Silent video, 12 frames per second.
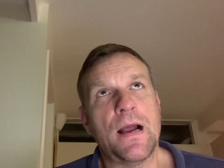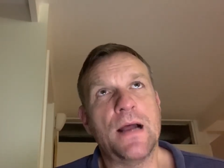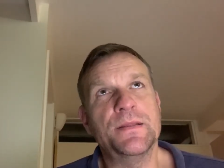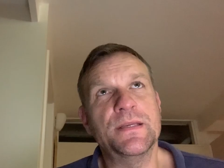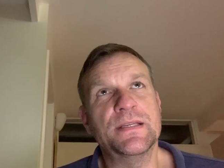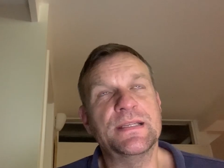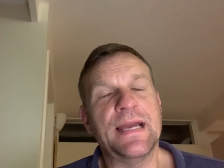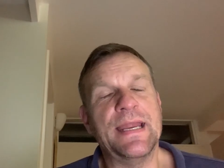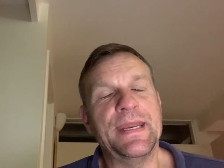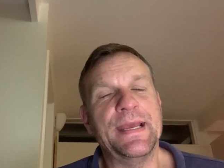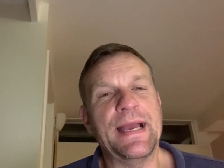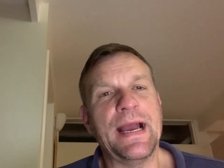
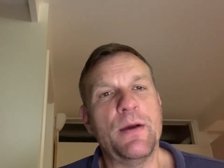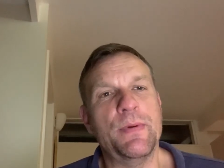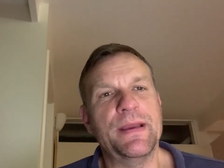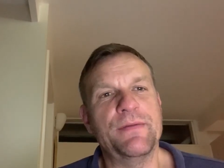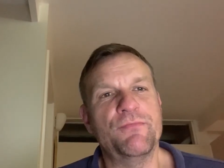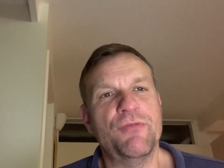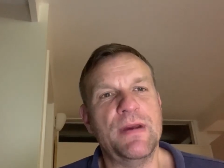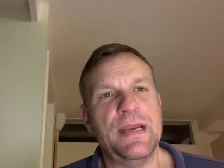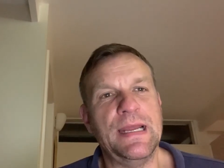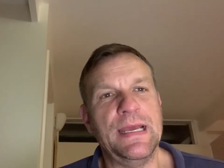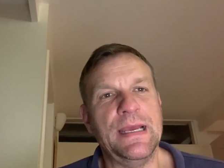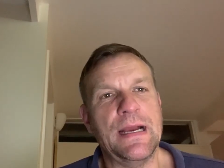understanding how we can
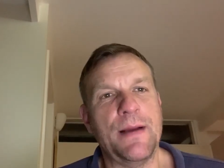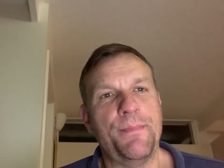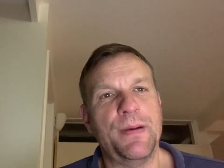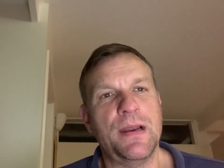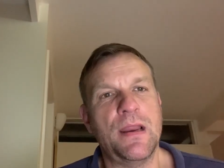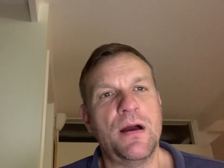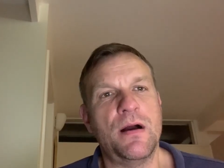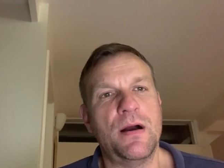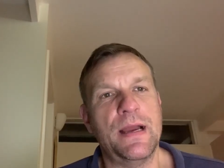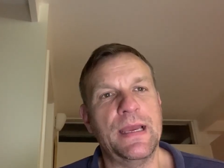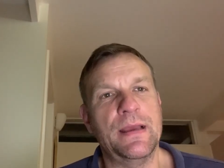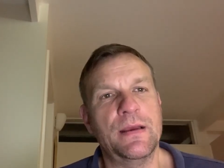really
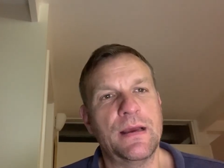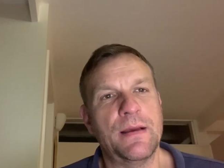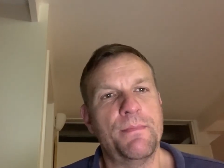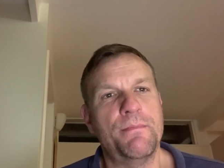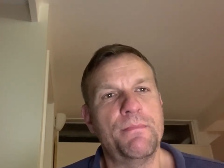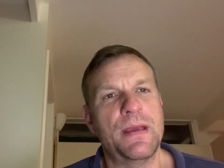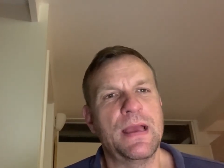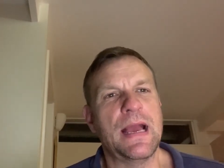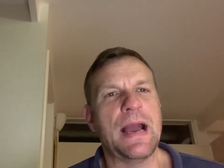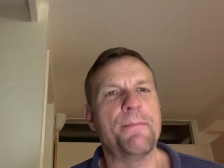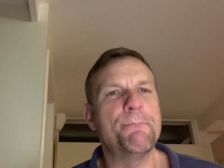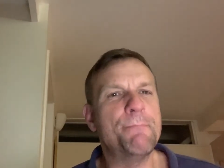apply and
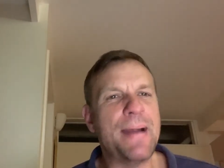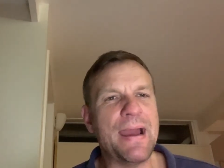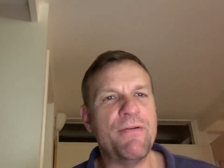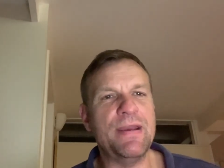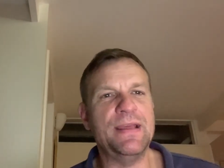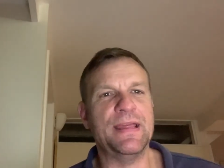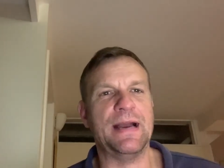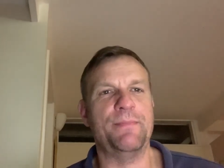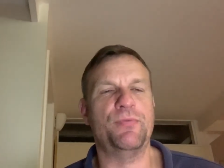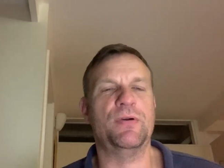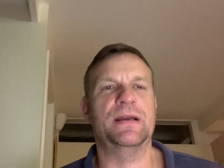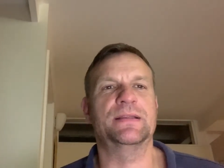marry
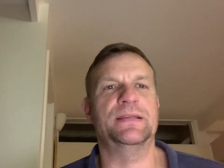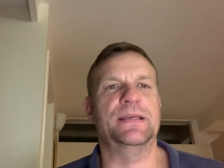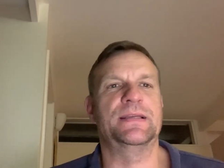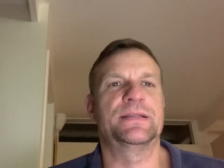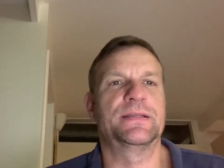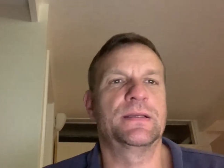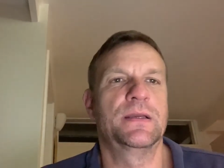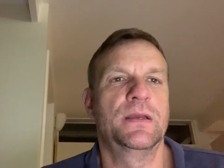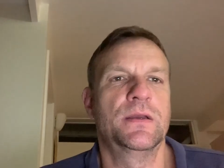that practice